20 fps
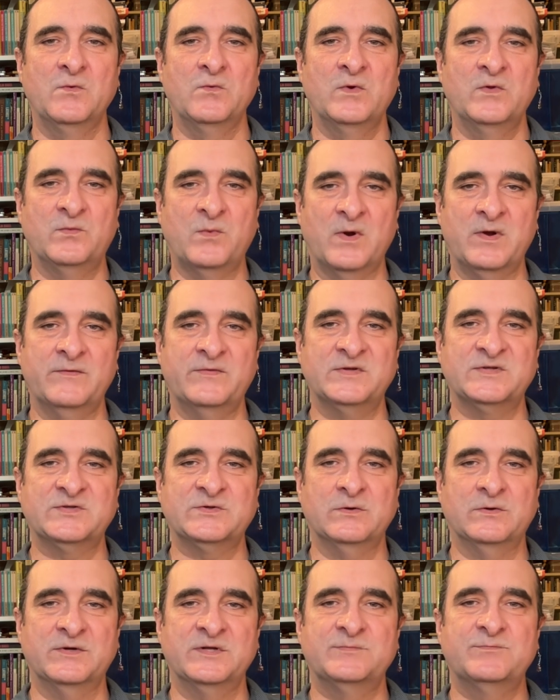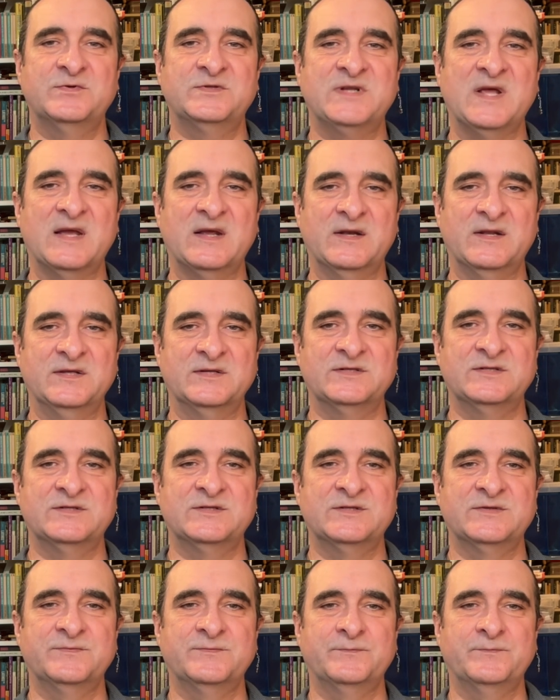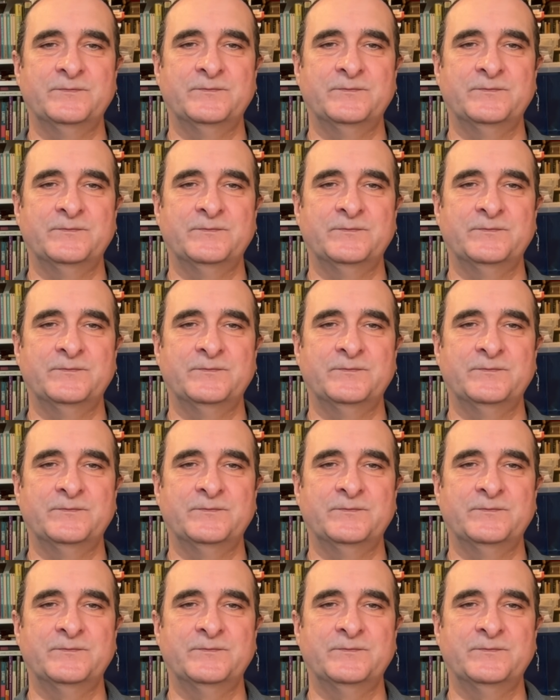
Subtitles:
with one of the story's protagonists,